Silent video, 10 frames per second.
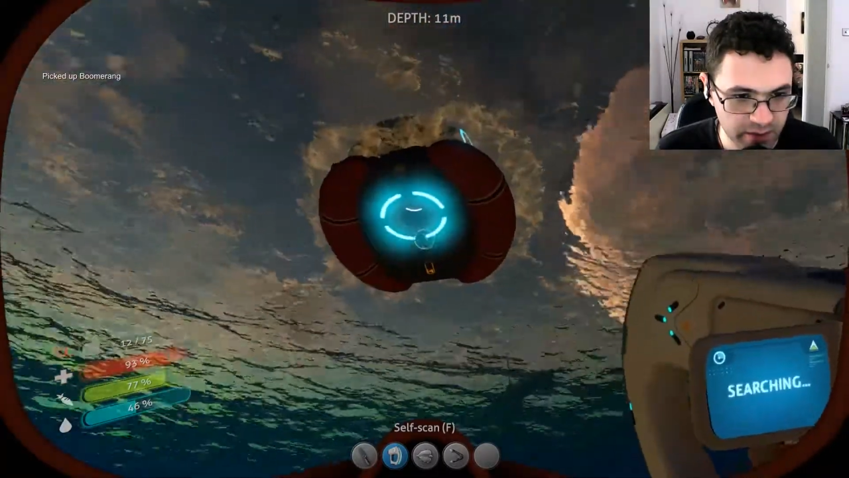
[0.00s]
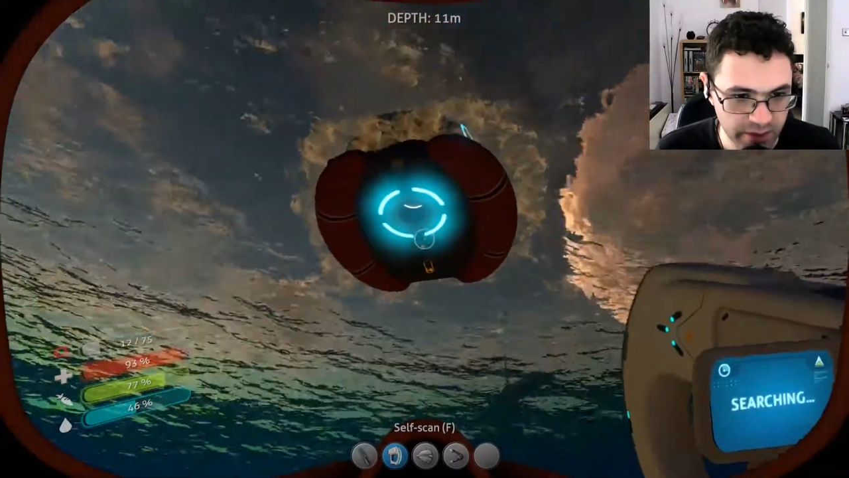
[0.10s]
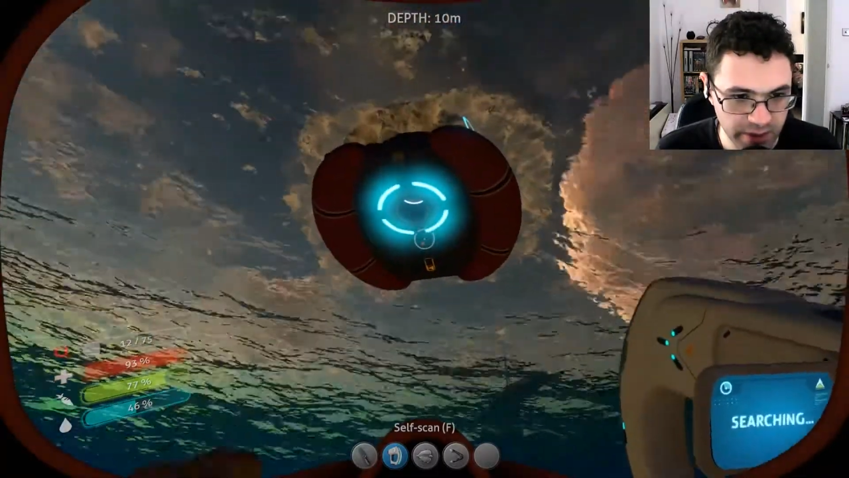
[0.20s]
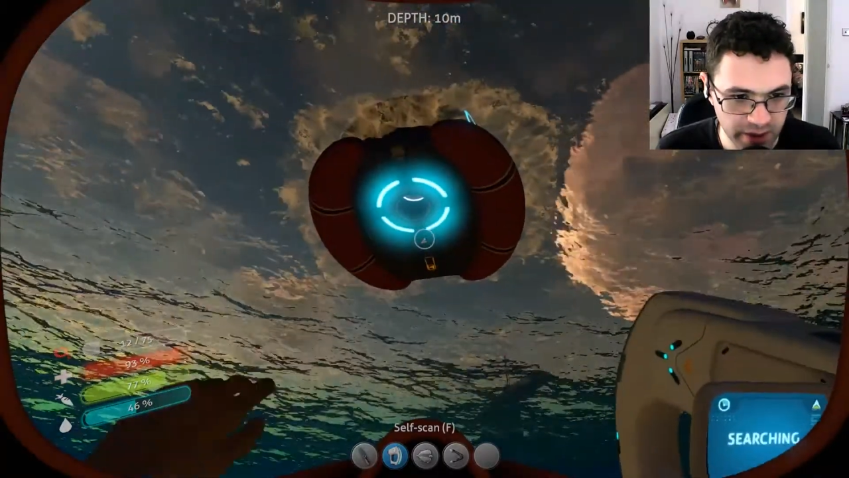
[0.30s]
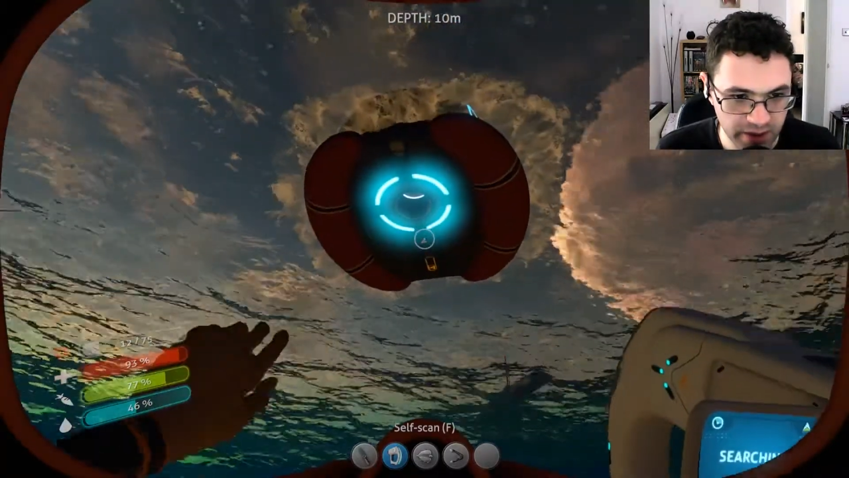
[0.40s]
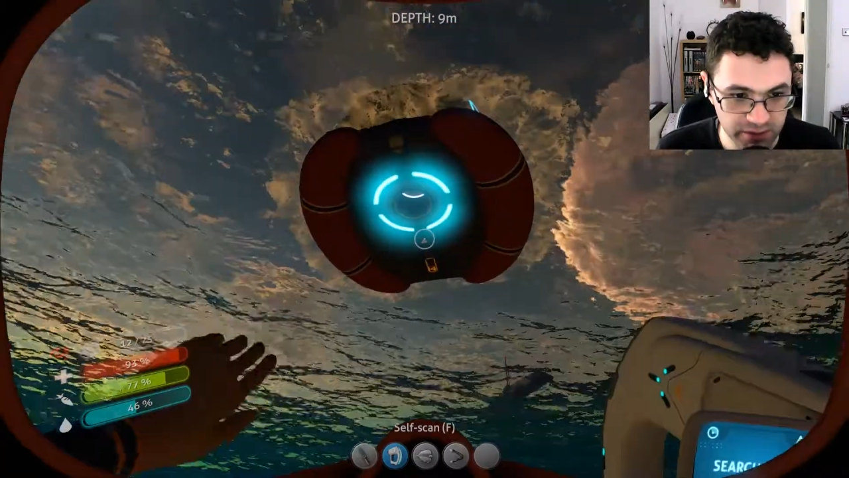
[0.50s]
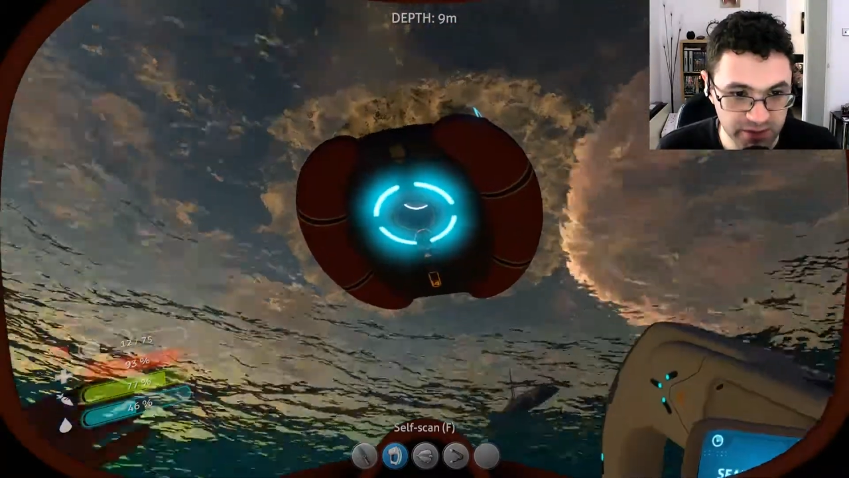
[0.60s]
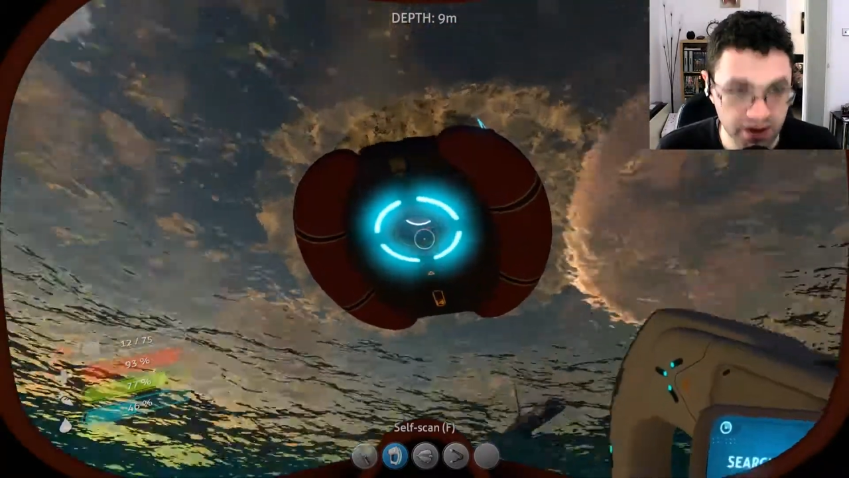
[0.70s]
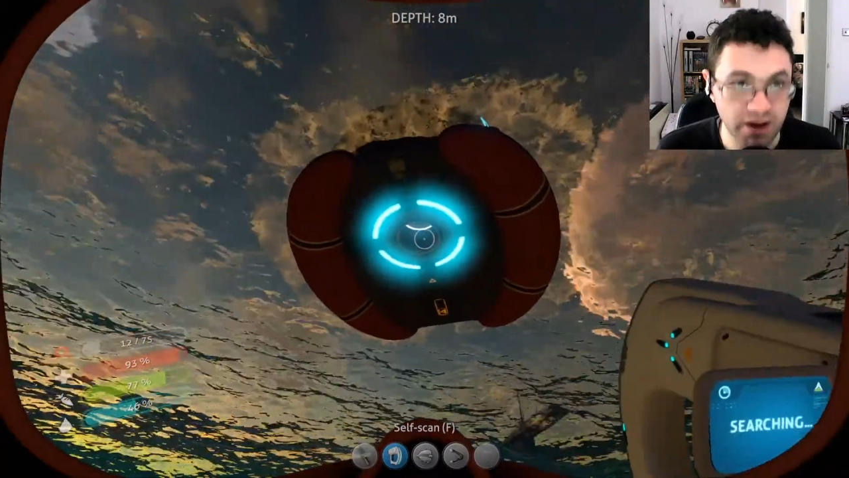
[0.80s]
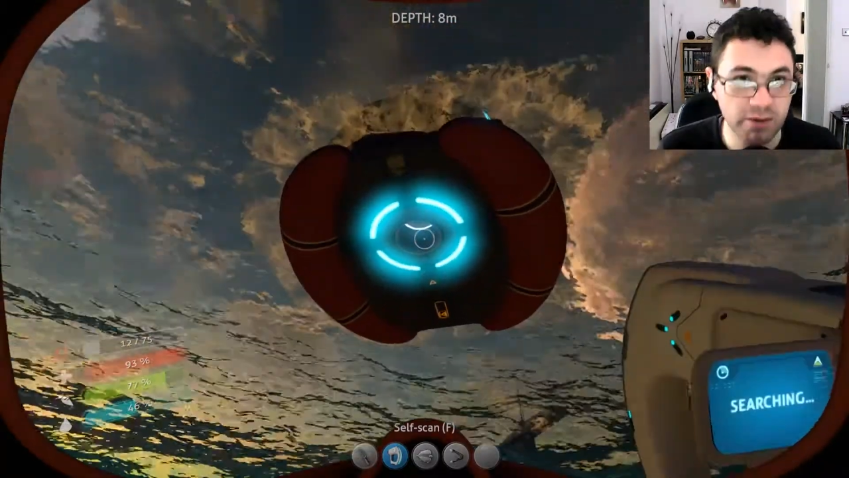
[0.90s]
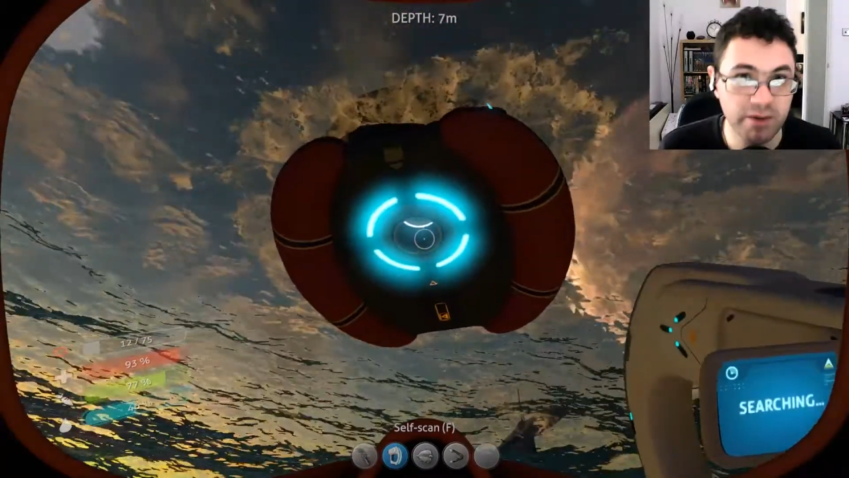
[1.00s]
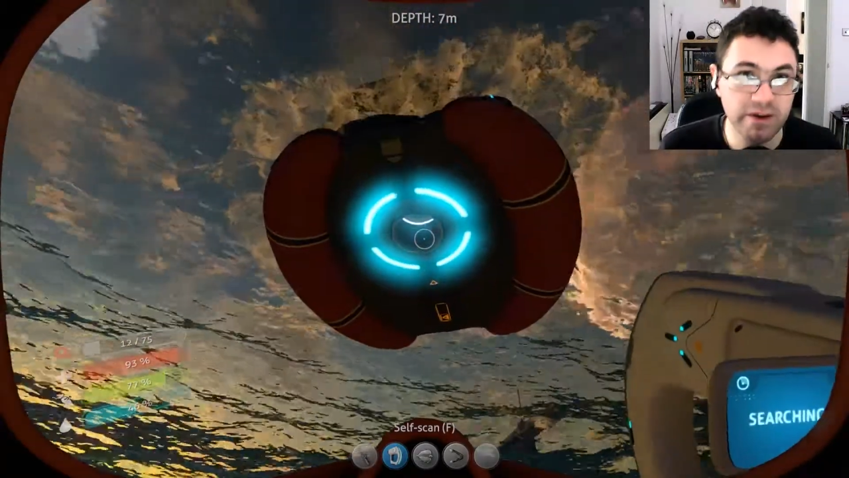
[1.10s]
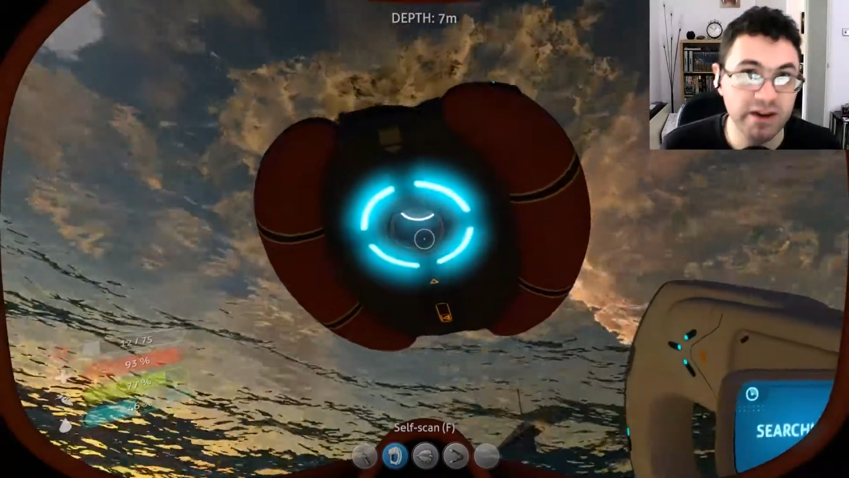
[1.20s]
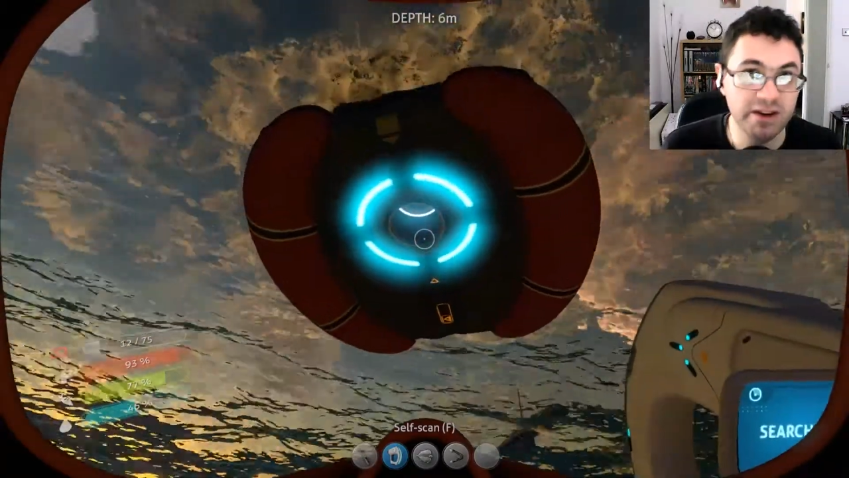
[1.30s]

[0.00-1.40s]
with the Long Dark, where I